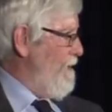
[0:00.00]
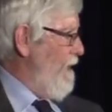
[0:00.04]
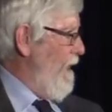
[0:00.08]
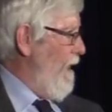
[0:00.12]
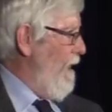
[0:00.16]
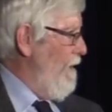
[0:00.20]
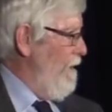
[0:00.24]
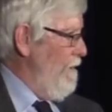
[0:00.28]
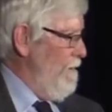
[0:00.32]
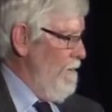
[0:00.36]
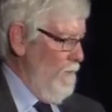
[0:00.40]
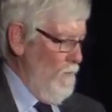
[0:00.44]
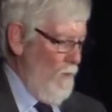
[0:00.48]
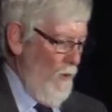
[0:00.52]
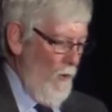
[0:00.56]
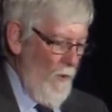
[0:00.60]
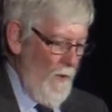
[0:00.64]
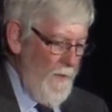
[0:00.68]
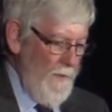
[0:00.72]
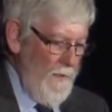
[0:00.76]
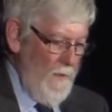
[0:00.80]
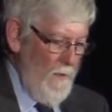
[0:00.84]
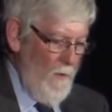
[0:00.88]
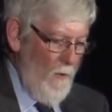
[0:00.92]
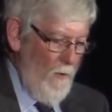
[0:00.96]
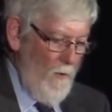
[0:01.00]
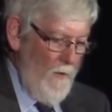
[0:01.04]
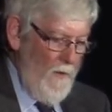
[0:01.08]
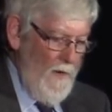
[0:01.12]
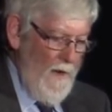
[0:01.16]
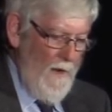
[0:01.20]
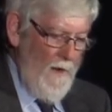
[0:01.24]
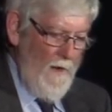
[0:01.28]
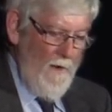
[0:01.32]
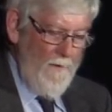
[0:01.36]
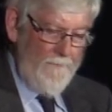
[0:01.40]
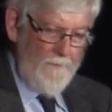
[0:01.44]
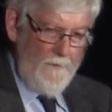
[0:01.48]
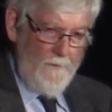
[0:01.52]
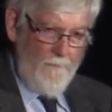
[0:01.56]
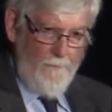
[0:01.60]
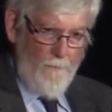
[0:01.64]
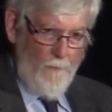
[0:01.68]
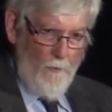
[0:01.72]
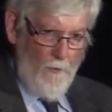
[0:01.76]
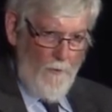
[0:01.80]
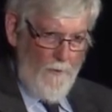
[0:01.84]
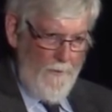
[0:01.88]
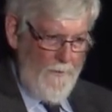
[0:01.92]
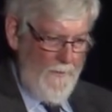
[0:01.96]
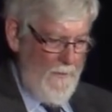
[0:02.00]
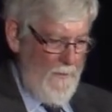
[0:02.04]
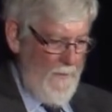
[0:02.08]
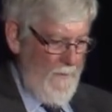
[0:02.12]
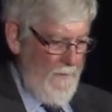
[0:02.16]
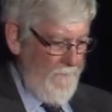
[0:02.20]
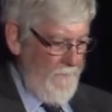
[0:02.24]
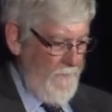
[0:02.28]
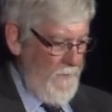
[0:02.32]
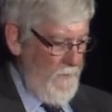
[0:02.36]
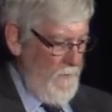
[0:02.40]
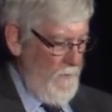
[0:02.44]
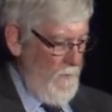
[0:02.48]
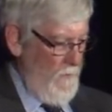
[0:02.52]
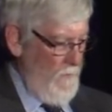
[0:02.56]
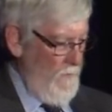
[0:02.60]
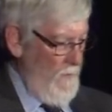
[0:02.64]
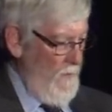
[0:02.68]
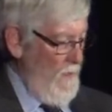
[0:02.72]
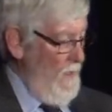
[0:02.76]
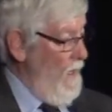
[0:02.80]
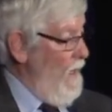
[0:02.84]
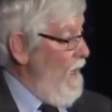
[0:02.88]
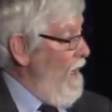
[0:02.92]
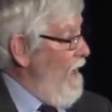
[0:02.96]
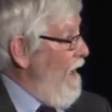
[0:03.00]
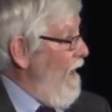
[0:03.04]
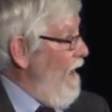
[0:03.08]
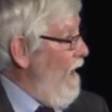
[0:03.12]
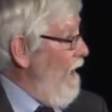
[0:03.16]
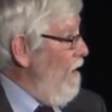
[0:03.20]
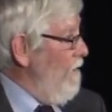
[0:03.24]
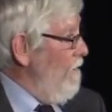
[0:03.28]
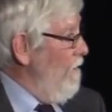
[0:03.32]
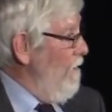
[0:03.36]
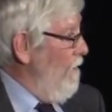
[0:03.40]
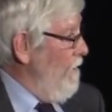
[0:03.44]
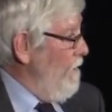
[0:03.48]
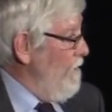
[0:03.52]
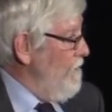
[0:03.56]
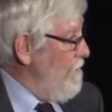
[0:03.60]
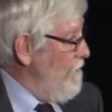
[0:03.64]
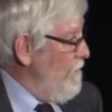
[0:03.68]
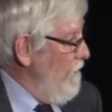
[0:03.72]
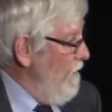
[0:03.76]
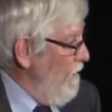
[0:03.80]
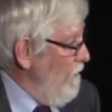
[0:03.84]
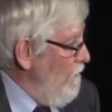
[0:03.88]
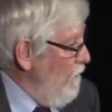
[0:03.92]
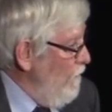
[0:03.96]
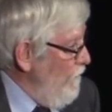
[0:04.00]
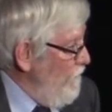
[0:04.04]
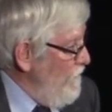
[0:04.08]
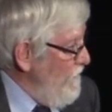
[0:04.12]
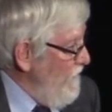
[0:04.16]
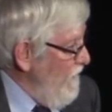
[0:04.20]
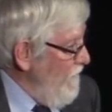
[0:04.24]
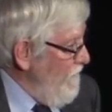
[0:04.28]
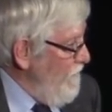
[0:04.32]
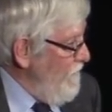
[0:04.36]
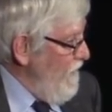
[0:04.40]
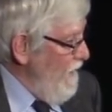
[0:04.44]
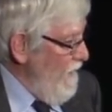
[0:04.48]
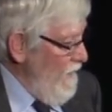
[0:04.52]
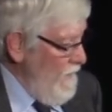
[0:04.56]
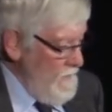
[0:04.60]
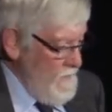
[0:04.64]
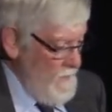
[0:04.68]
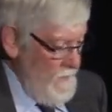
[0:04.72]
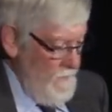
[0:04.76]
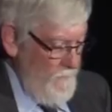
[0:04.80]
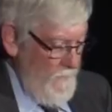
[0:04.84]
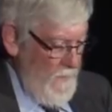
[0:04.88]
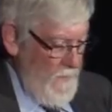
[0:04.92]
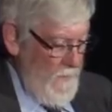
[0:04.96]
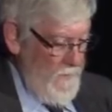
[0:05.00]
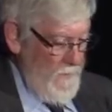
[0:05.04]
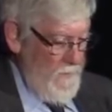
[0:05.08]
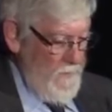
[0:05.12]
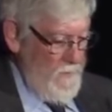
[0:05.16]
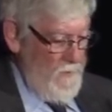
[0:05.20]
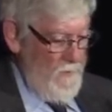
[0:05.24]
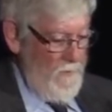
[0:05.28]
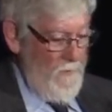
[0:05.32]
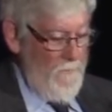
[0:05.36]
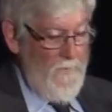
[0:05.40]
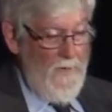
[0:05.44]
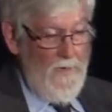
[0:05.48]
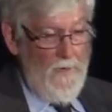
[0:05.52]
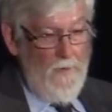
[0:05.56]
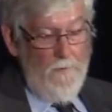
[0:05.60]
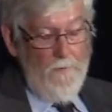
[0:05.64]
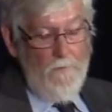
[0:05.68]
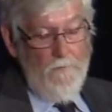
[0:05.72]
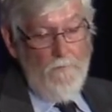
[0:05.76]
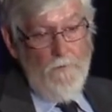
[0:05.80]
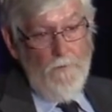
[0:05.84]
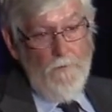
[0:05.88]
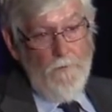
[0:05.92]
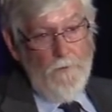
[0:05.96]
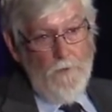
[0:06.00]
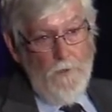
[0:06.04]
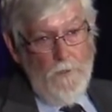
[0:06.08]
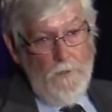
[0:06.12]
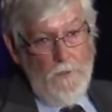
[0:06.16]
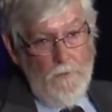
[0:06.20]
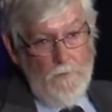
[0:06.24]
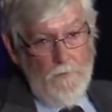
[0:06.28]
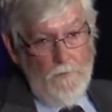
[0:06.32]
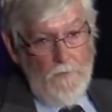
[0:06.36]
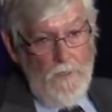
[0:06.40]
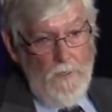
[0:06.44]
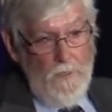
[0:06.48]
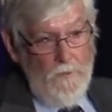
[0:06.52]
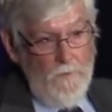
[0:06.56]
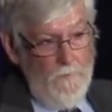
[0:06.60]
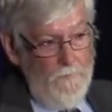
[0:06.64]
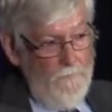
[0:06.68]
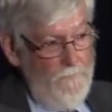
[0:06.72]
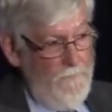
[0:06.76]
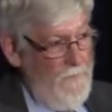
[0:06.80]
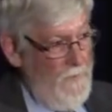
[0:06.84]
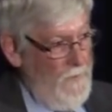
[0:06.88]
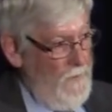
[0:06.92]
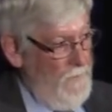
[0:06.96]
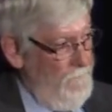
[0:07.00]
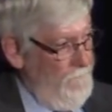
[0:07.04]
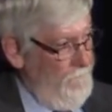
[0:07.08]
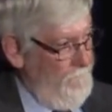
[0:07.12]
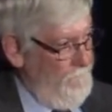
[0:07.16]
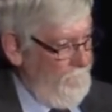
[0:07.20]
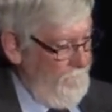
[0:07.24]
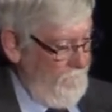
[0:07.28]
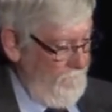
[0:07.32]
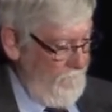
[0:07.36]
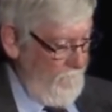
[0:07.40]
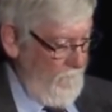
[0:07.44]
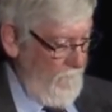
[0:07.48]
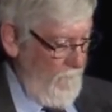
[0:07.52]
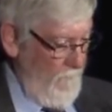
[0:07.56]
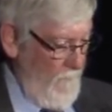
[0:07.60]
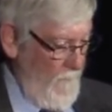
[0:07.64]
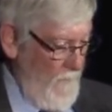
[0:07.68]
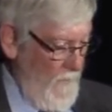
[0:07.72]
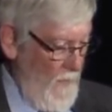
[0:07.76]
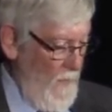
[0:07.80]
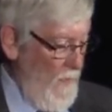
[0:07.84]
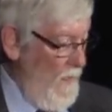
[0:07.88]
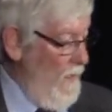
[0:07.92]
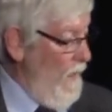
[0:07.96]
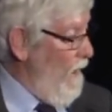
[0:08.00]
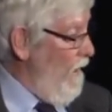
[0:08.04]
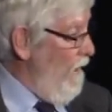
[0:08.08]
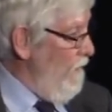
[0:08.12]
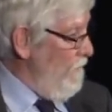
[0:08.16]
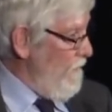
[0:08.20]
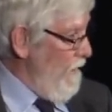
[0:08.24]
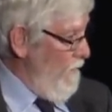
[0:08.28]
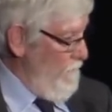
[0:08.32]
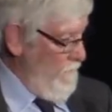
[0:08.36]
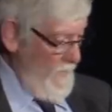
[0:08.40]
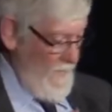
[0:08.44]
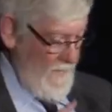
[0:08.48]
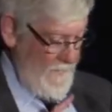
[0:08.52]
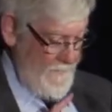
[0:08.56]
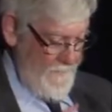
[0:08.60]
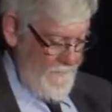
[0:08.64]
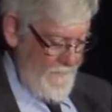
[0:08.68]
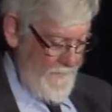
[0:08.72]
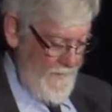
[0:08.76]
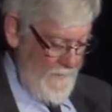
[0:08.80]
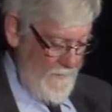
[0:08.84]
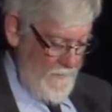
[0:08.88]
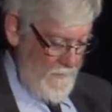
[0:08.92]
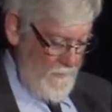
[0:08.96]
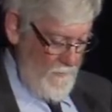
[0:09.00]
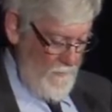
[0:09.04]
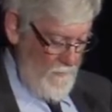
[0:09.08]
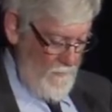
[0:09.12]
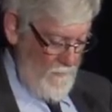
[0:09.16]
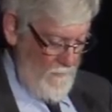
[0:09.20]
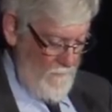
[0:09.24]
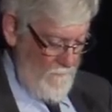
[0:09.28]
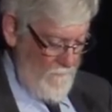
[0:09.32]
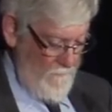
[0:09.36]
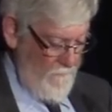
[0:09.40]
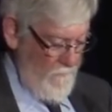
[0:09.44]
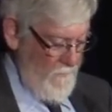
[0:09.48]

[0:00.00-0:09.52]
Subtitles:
10 in the morning or after 4 in the afternoon, our longest wrinkle would be 1,000 meters, or about 3,300 feet. I'll come back to that too.